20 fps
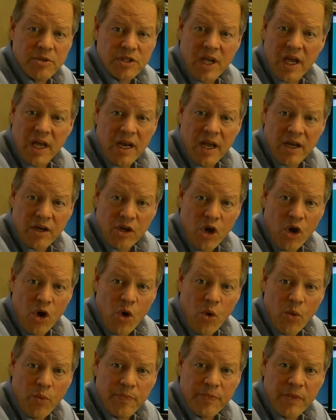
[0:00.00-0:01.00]
cannot
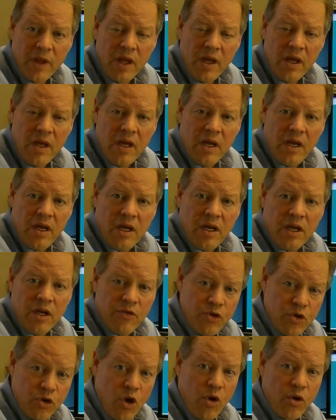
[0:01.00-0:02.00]
go. If
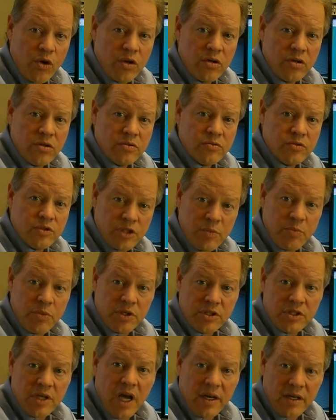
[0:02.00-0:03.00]
you go to
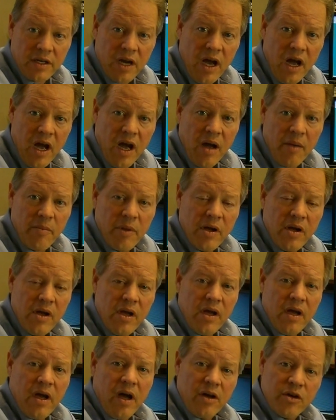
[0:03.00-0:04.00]
cymbet.com,
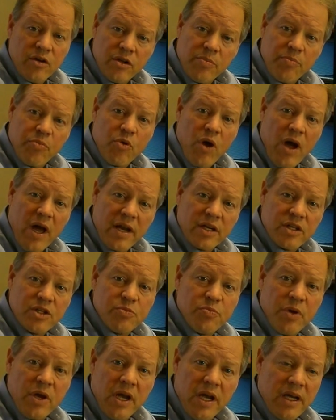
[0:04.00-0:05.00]
under the products
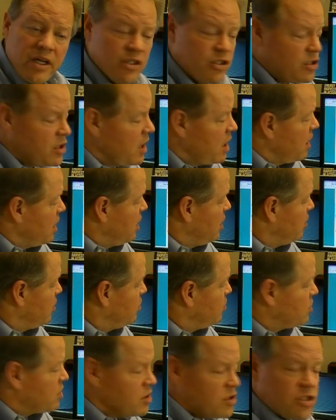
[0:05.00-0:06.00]
page, here
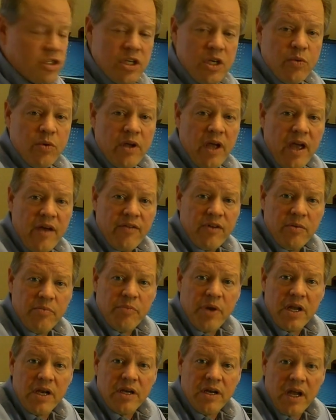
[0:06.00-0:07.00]
you can see we have
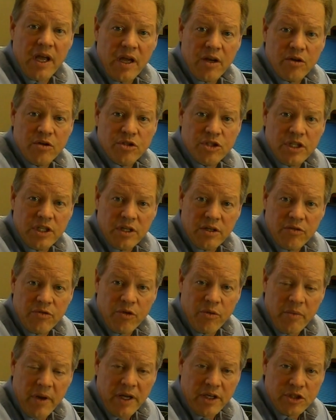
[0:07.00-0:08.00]
embedded energy
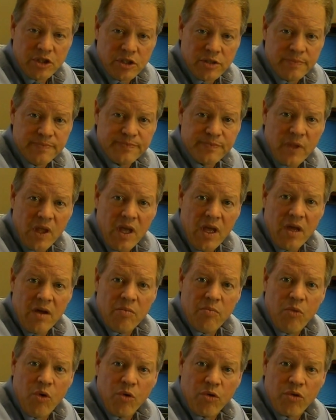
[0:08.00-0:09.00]
information
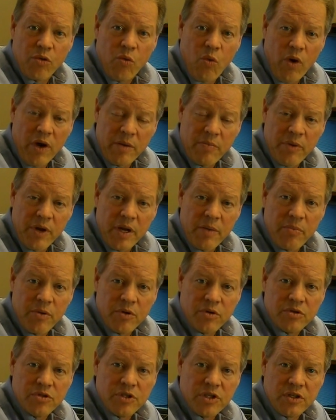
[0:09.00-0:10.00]
both white
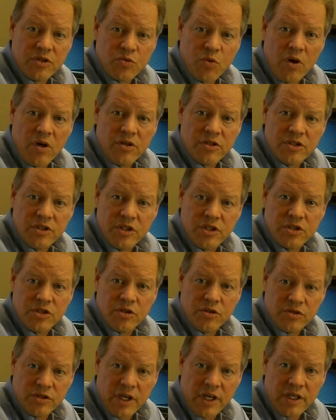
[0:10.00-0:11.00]
papers as well as
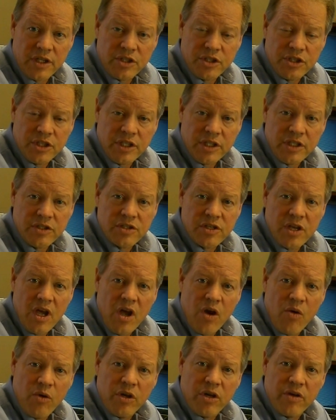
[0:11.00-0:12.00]
additional data sheets
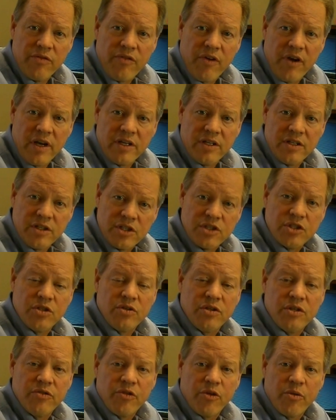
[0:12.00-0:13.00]
where you can find additional
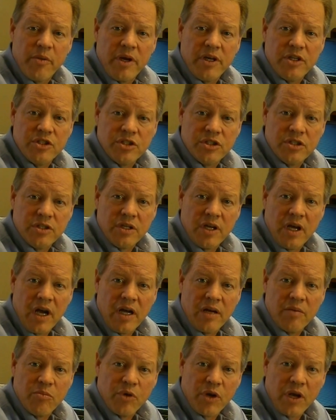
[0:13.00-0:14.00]
information
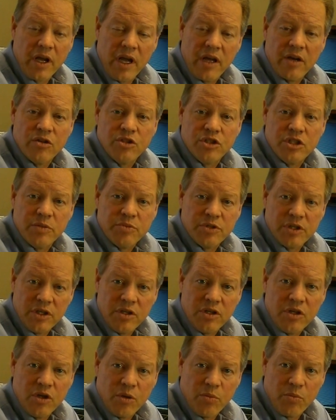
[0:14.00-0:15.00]
on bringing Enerchips
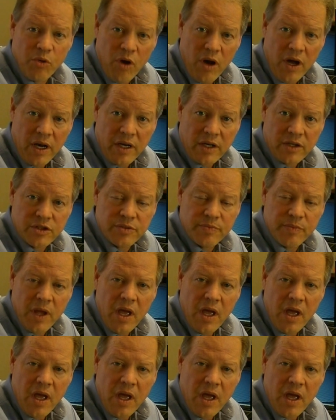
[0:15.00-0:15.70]
into your products.